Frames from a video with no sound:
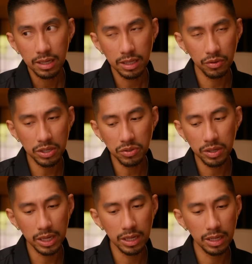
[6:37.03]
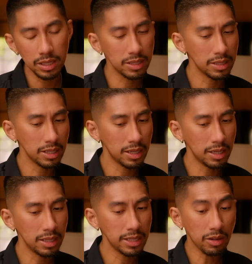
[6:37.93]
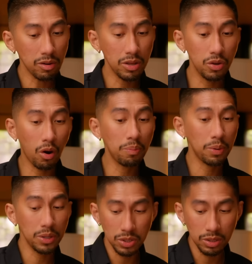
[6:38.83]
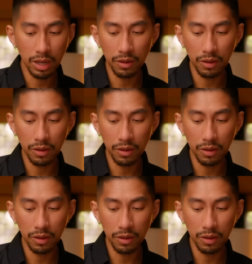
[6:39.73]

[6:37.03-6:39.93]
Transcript: in retrograde, it's uh, it's actually your person.